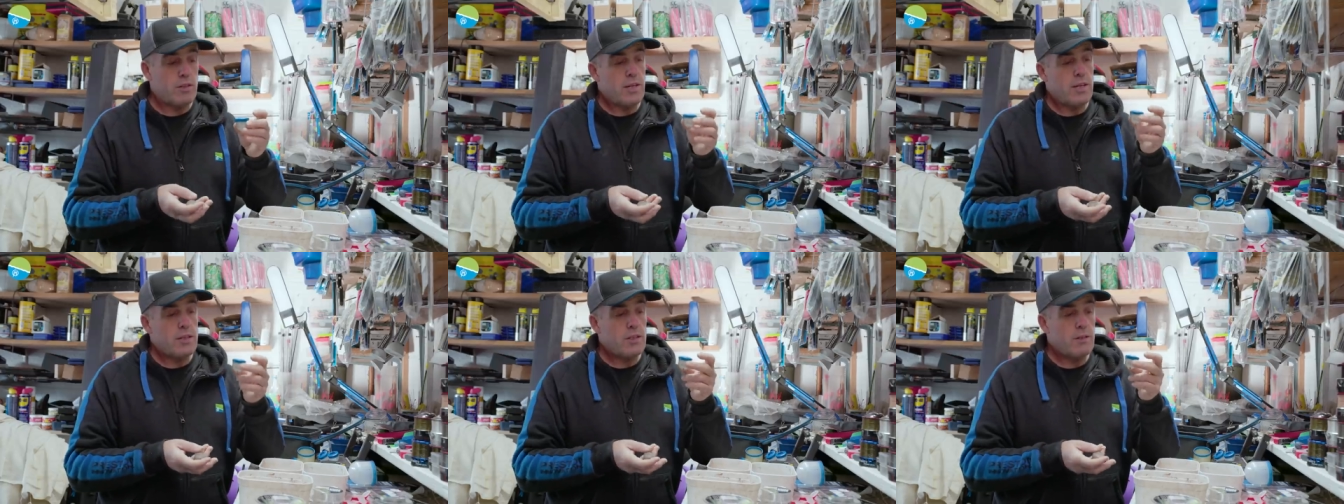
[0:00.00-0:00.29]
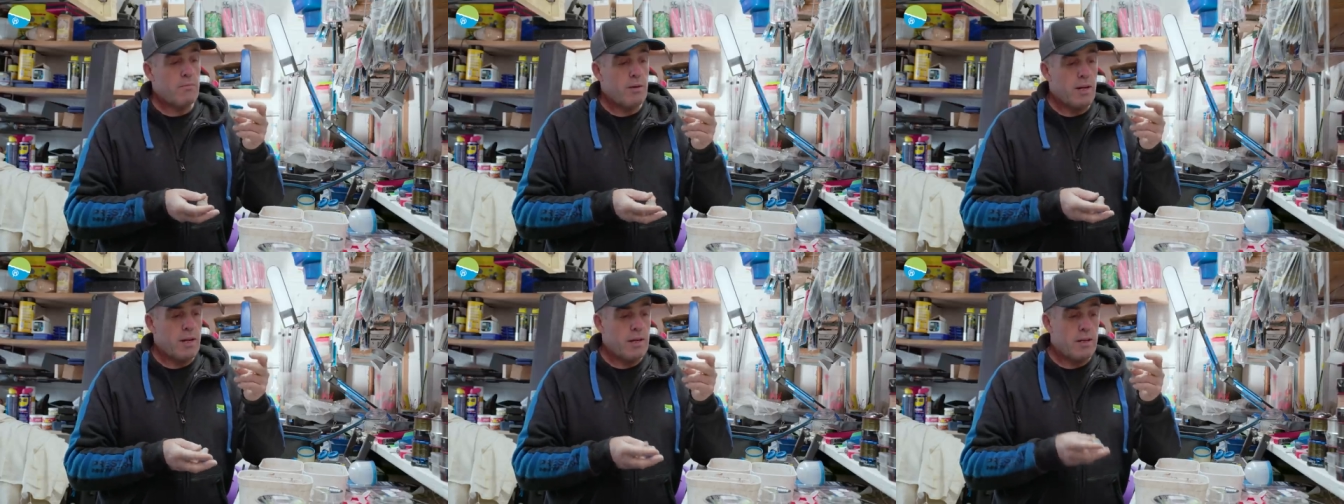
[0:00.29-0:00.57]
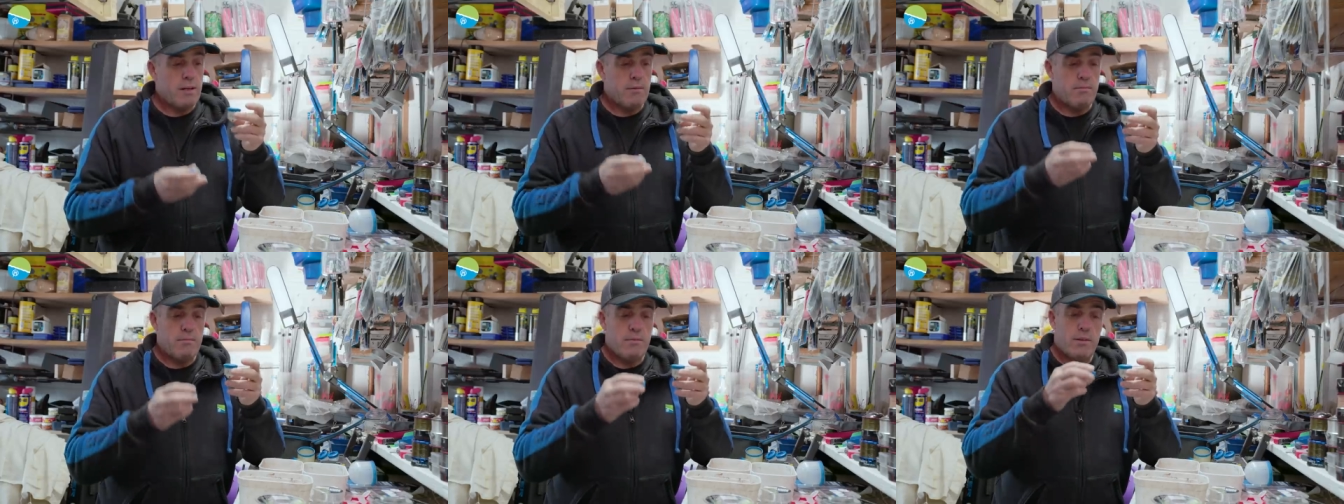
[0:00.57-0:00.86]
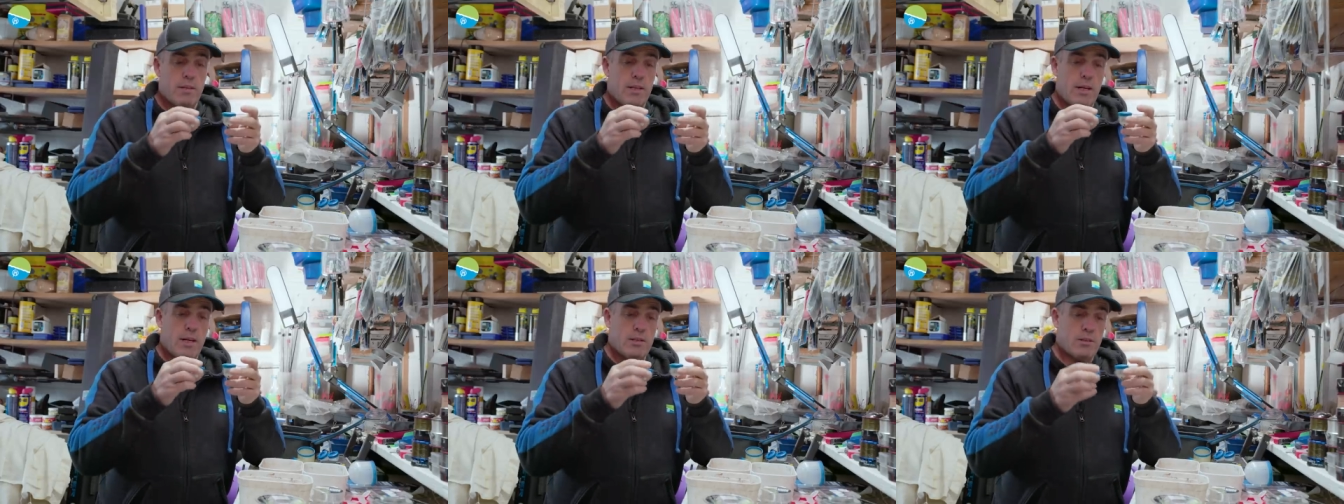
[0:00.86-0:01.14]
That's the medium,
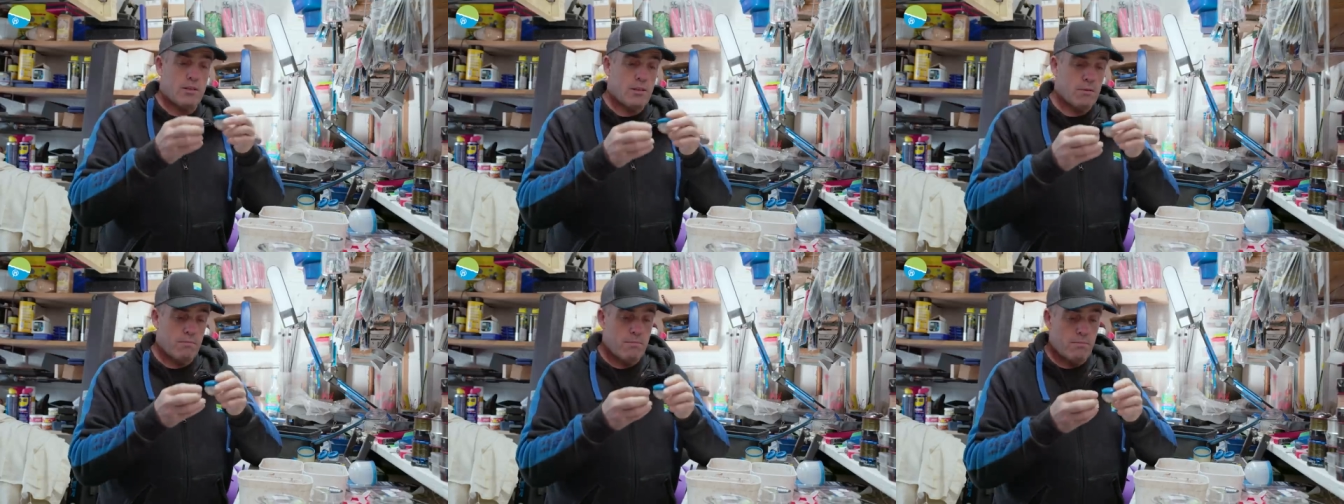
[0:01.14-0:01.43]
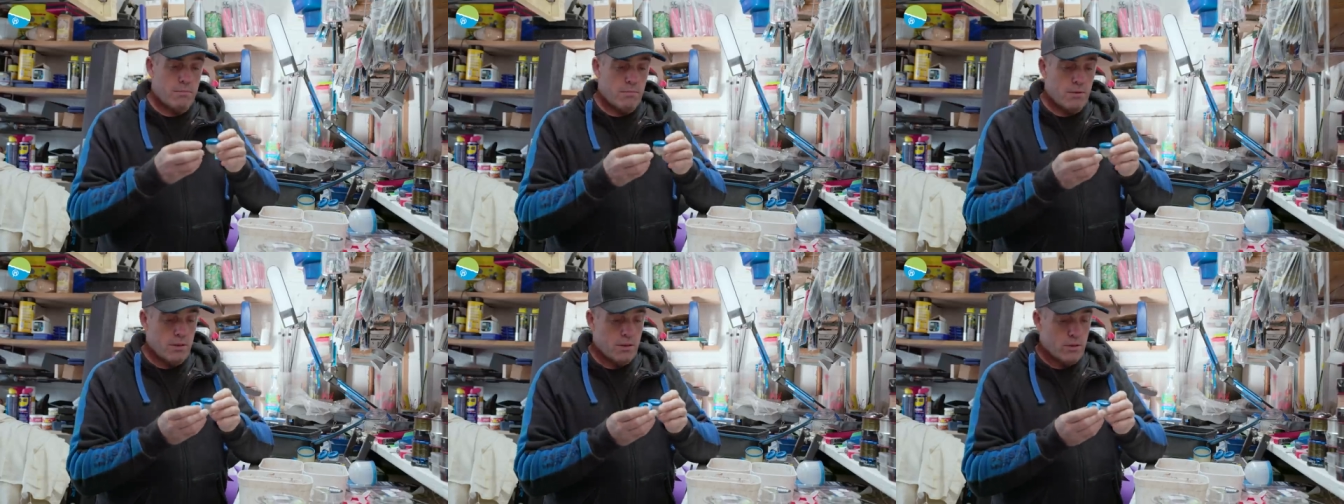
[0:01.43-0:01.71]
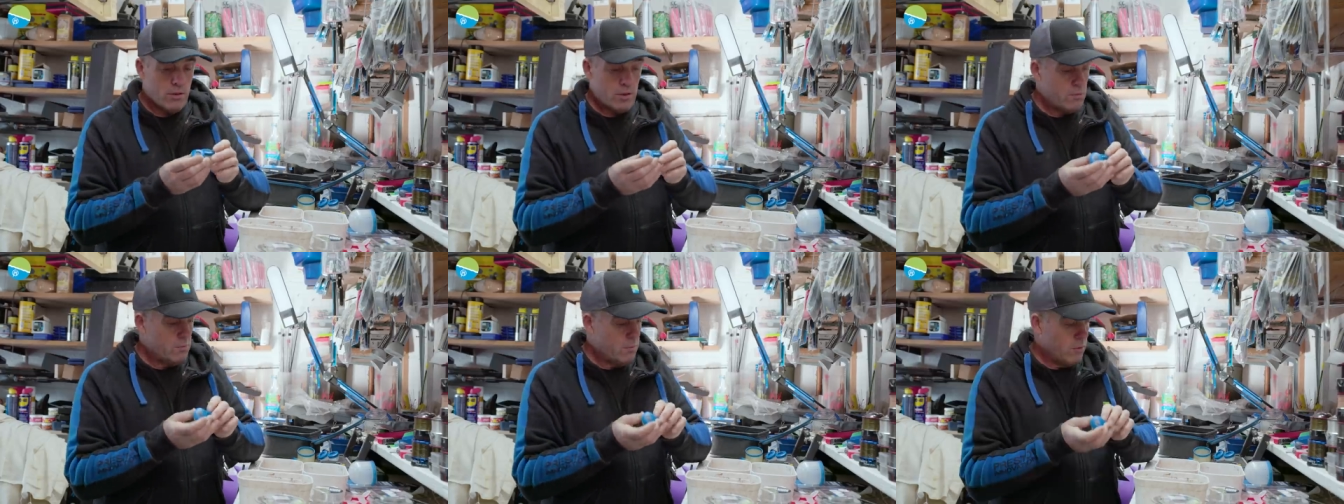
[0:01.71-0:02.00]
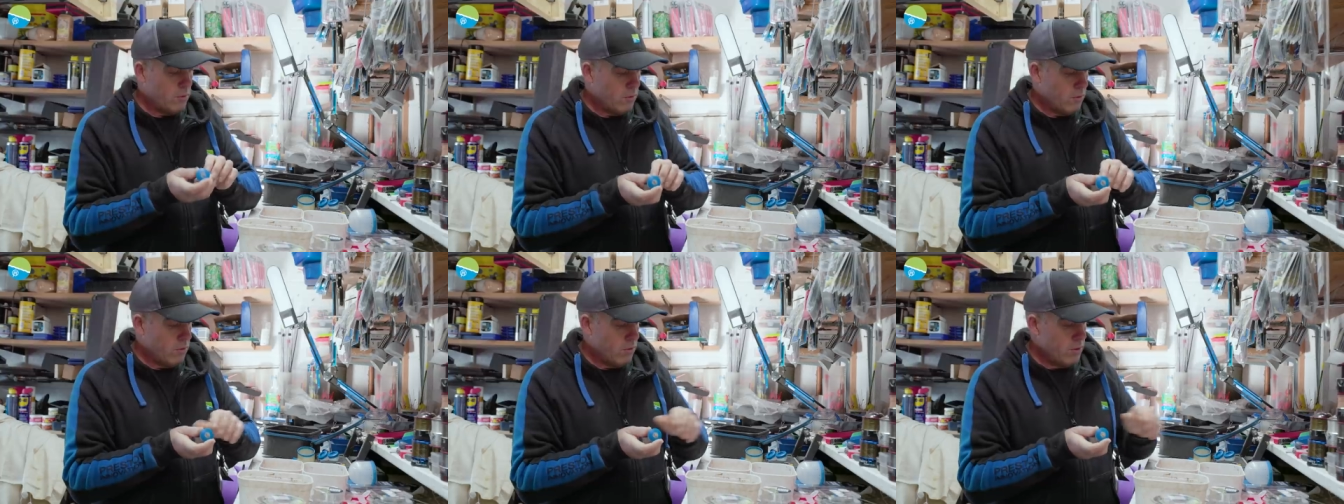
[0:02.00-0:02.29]
that's the
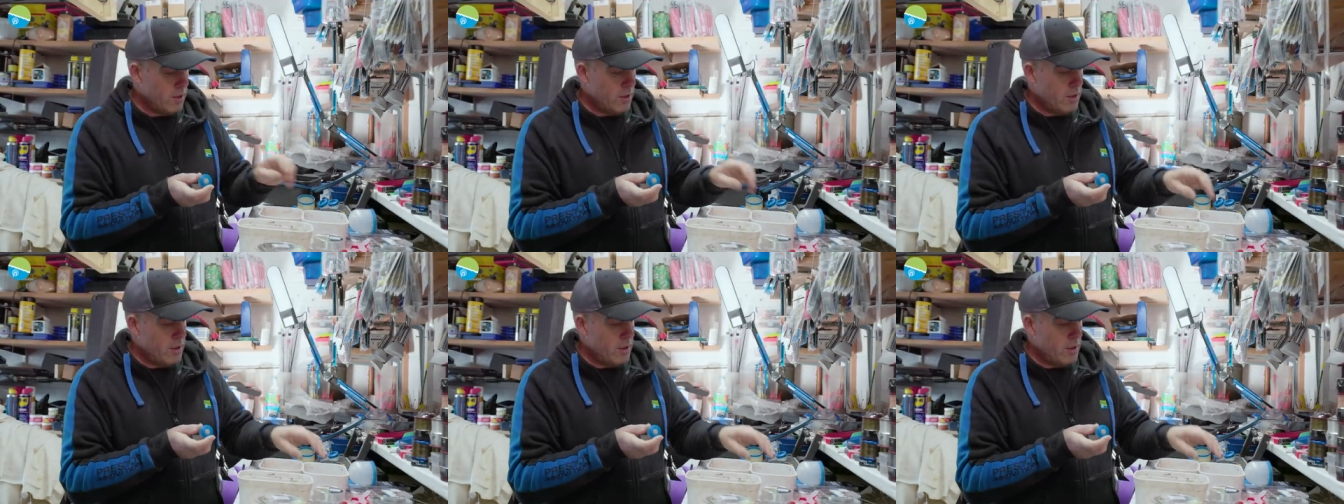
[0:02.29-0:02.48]
small,